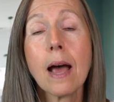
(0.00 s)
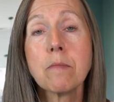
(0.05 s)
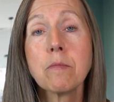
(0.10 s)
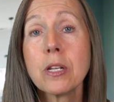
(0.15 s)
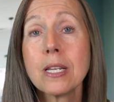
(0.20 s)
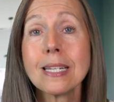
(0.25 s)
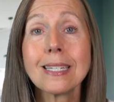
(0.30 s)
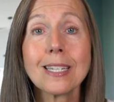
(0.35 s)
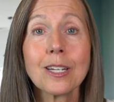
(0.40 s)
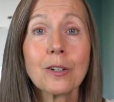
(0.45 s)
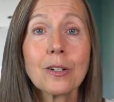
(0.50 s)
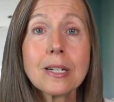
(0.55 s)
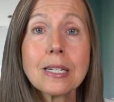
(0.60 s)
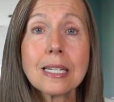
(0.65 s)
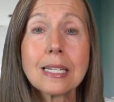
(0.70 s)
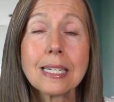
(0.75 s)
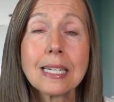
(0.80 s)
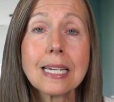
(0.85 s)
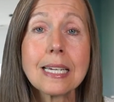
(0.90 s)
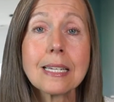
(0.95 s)
Is there a
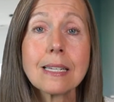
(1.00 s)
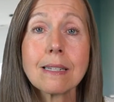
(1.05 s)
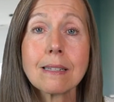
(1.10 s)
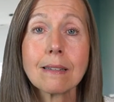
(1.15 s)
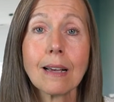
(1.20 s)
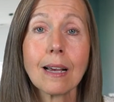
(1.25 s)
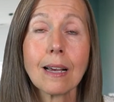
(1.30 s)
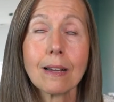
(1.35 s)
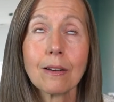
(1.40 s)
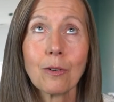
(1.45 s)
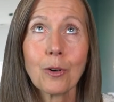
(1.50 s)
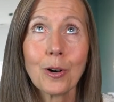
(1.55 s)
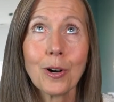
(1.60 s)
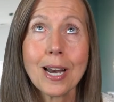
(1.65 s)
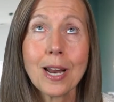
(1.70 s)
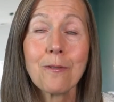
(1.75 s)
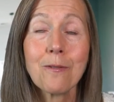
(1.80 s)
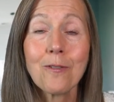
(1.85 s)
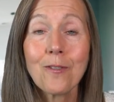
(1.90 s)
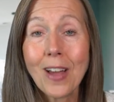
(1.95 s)
disease or
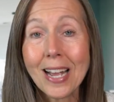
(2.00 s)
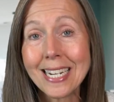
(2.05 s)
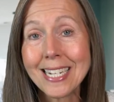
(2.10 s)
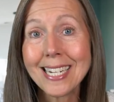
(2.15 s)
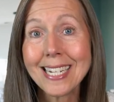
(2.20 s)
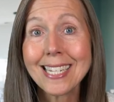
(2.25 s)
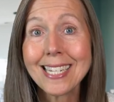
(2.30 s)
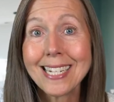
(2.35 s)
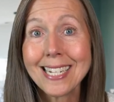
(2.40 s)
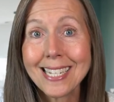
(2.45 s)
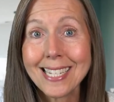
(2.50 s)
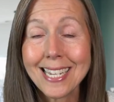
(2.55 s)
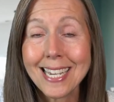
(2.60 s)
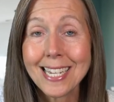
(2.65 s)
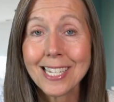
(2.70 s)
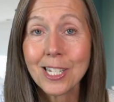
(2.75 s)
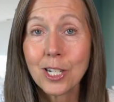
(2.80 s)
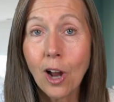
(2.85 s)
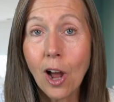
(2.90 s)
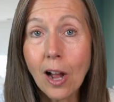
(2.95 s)
an infectious
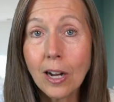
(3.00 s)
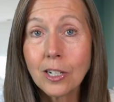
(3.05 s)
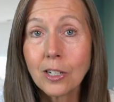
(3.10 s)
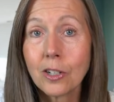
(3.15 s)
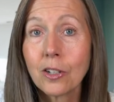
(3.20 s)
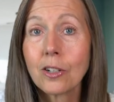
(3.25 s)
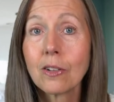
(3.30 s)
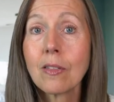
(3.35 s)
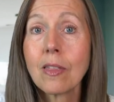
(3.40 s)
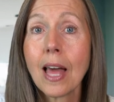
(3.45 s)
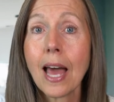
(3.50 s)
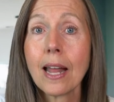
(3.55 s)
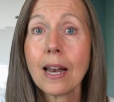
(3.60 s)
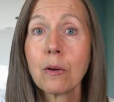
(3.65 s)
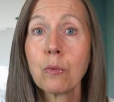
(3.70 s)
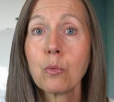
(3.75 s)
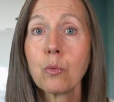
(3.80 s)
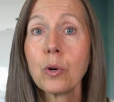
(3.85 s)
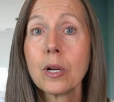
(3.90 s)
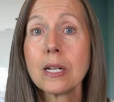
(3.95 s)
disease doctor that
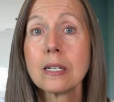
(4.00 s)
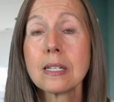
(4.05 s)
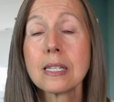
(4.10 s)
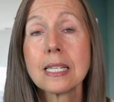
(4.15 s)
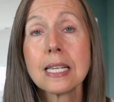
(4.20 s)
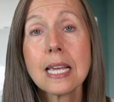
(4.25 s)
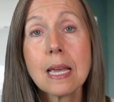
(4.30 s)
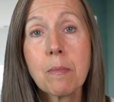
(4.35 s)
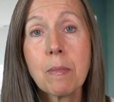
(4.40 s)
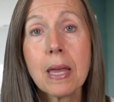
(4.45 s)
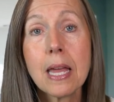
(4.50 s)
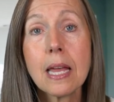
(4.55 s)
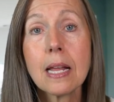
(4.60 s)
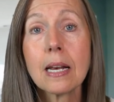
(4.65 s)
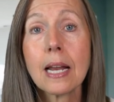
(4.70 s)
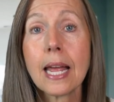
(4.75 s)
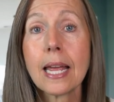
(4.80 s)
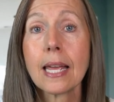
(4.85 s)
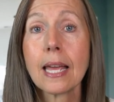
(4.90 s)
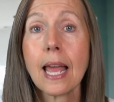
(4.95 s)
would see me,
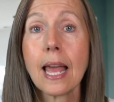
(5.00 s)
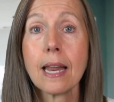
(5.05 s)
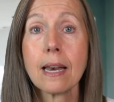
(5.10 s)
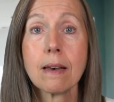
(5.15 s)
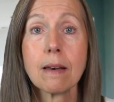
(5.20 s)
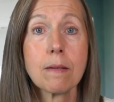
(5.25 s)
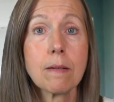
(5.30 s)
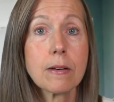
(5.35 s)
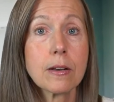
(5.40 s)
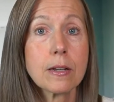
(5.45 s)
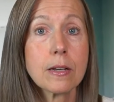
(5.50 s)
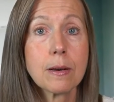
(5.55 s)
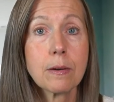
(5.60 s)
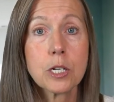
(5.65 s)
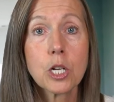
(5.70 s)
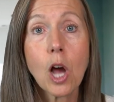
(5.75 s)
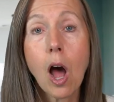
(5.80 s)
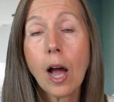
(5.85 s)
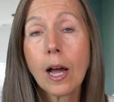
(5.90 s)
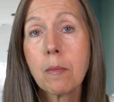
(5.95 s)
like, and
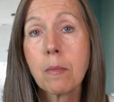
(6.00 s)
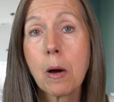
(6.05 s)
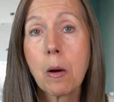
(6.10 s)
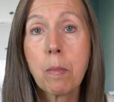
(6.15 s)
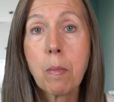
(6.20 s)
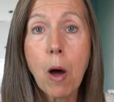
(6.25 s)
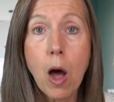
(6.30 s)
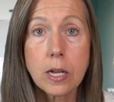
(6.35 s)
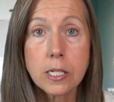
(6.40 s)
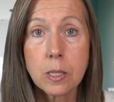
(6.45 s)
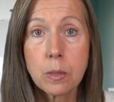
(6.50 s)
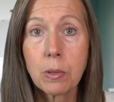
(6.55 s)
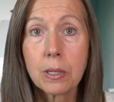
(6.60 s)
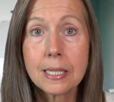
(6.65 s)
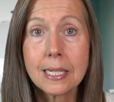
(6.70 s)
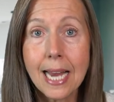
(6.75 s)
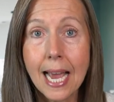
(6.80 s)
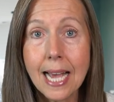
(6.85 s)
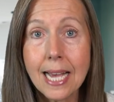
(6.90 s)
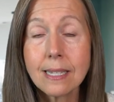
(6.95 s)
talk about possible
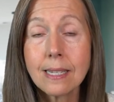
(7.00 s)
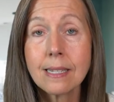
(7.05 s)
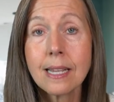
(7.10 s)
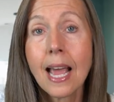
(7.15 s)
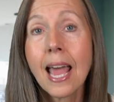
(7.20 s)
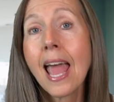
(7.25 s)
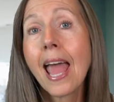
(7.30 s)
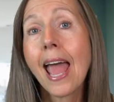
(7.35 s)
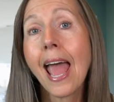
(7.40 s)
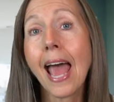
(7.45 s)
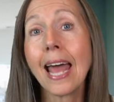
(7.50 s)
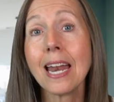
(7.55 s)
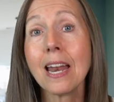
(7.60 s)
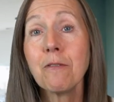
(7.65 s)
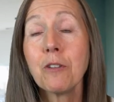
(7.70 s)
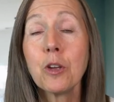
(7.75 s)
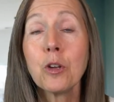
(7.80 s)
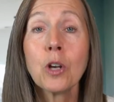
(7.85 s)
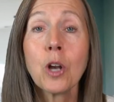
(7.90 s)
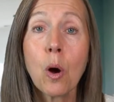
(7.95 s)
tests? And
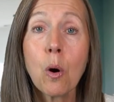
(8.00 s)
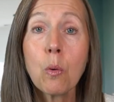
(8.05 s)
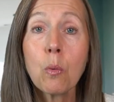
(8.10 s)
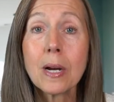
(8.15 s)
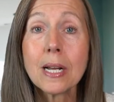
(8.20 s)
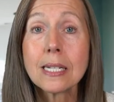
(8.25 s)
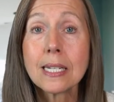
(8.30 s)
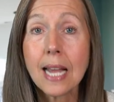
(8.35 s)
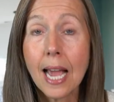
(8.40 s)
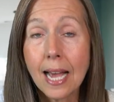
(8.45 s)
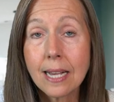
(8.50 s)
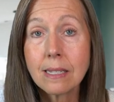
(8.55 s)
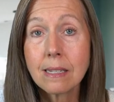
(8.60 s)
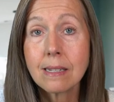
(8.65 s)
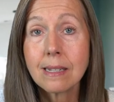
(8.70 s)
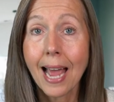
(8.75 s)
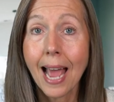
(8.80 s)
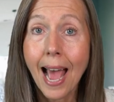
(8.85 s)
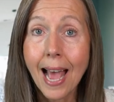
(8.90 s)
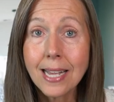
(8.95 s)
if you know what tests
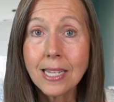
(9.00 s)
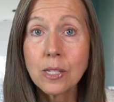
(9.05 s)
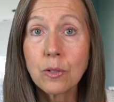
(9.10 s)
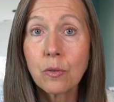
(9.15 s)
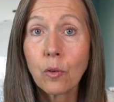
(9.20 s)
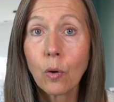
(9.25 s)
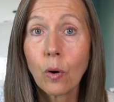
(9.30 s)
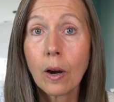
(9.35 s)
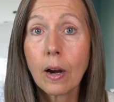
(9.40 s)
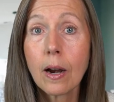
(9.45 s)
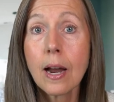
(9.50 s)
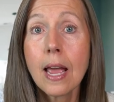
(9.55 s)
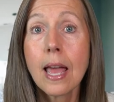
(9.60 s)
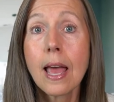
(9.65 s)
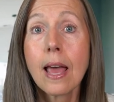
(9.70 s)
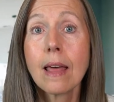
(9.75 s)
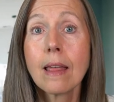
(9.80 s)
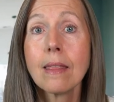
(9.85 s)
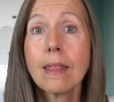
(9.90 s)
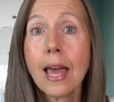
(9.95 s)
to ask for,
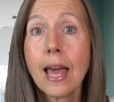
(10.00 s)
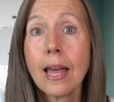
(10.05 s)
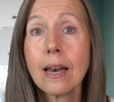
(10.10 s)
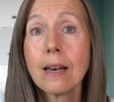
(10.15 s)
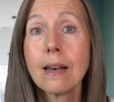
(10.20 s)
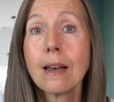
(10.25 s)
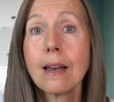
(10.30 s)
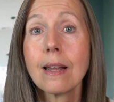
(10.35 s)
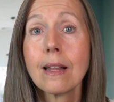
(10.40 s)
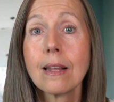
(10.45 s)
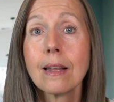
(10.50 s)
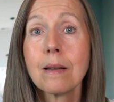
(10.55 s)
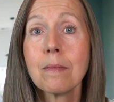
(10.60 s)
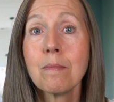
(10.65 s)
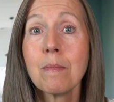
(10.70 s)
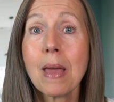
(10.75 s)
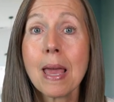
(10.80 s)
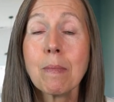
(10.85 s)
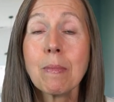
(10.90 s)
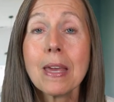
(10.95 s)
then
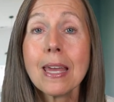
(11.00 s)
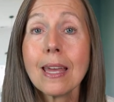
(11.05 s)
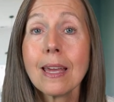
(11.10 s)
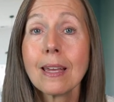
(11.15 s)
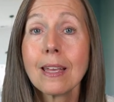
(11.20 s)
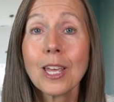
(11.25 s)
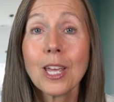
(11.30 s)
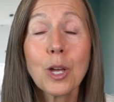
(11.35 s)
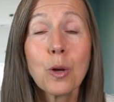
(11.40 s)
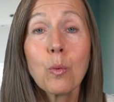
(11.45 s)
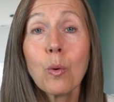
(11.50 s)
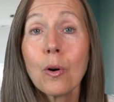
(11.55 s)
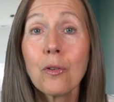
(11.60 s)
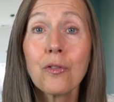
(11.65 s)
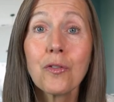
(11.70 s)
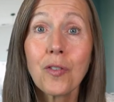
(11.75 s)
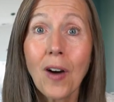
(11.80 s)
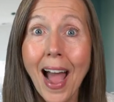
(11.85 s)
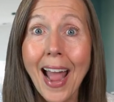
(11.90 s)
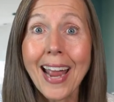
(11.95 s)
maybe you will
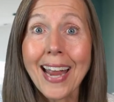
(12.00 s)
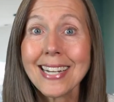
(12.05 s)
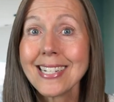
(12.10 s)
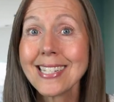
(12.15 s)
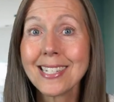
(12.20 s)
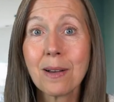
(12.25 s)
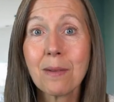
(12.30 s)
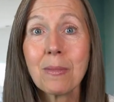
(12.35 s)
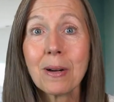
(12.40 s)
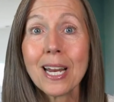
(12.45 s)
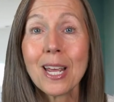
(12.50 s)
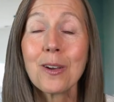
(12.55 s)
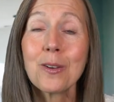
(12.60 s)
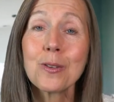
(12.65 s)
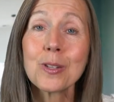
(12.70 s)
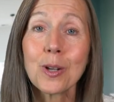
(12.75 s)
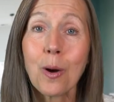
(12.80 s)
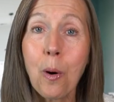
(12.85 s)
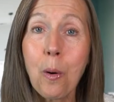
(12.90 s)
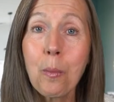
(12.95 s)
find somebody
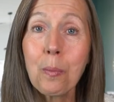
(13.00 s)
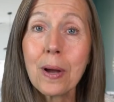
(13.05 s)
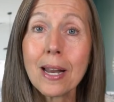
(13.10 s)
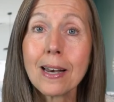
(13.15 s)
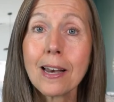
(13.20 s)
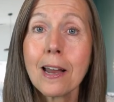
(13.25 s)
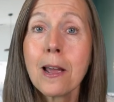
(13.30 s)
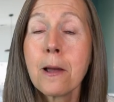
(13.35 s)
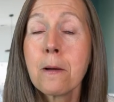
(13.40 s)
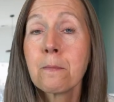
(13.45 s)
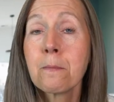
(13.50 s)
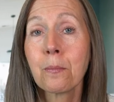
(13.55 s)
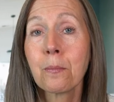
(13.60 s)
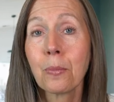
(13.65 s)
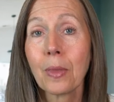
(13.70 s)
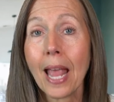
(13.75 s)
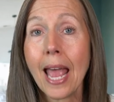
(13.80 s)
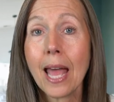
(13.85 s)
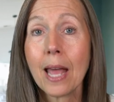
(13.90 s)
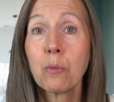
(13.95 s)
who's open
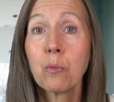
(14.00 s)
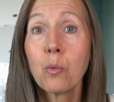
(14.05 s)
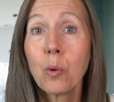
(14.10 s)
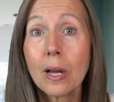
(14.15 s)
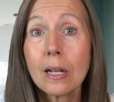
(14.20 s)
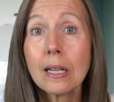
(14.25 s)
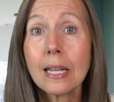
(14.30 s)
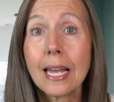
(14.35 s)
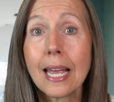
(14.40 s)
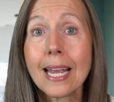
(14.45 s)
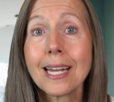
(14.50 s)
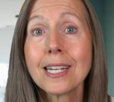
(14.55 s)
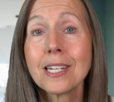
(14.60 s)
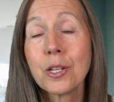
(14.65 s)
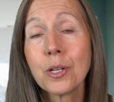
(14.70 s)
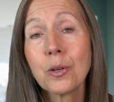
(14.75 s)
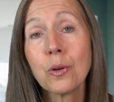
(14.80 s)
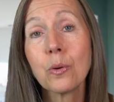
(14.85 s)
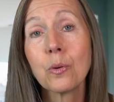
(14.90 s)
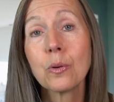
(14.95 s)
and willing
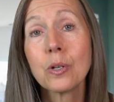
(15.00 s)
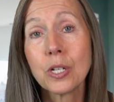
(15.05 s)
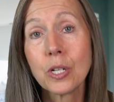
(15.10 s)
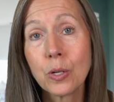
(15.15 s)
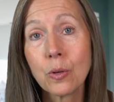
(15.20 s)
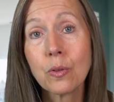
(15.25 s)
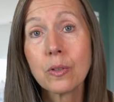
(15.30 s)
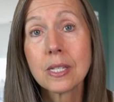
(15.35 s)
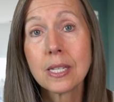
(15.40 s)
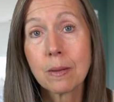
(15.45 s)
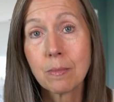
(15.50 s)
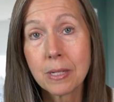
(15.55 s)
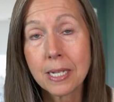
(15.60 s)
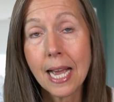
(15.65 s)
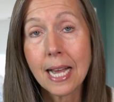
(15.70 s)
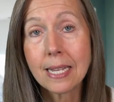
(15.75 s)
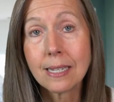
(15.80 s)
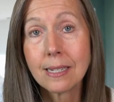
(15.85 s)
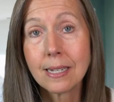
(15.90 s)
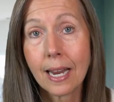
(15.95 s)
to do some
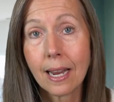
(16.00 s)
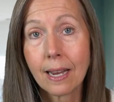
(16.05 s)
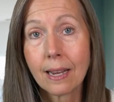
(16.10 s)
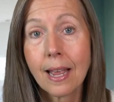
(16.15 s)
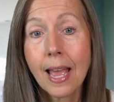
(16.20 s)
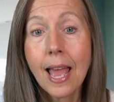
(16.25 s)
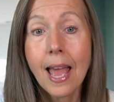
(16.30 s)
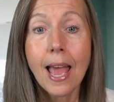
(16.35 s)
testing.